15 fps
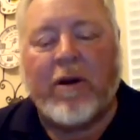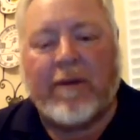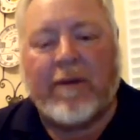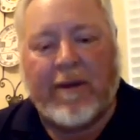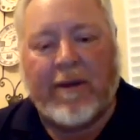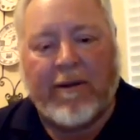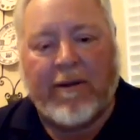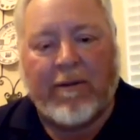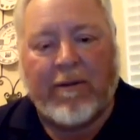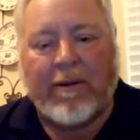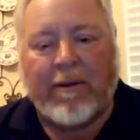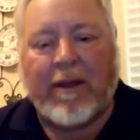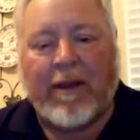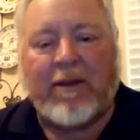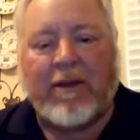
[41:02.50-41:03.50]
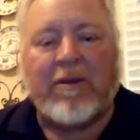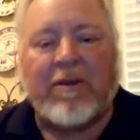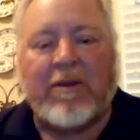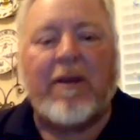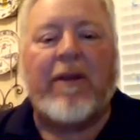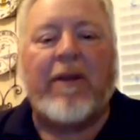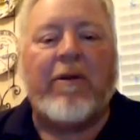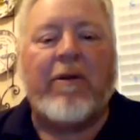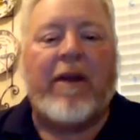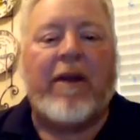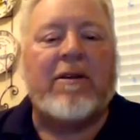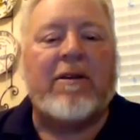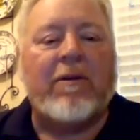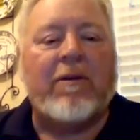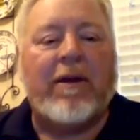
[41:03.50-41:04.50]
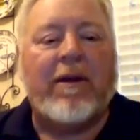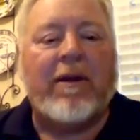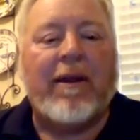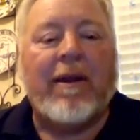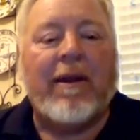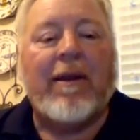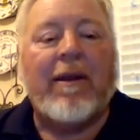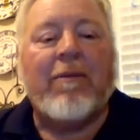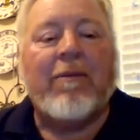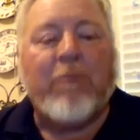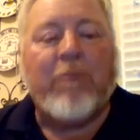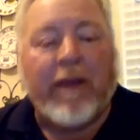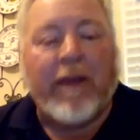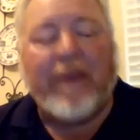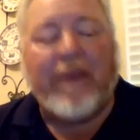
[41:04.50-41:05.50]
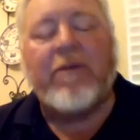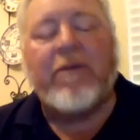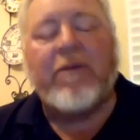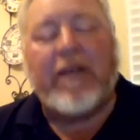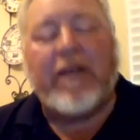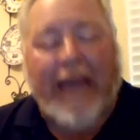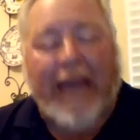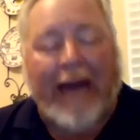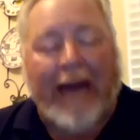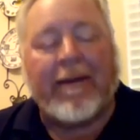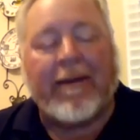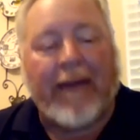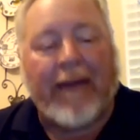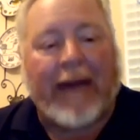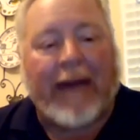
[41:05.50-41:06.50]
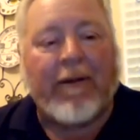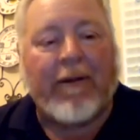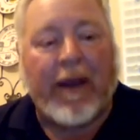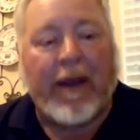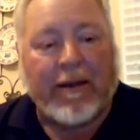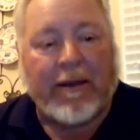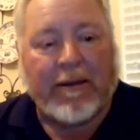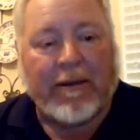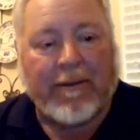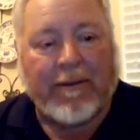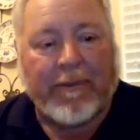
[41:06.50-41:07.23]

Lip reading: to do, that you see another Grange doing, please reach out to that Grange.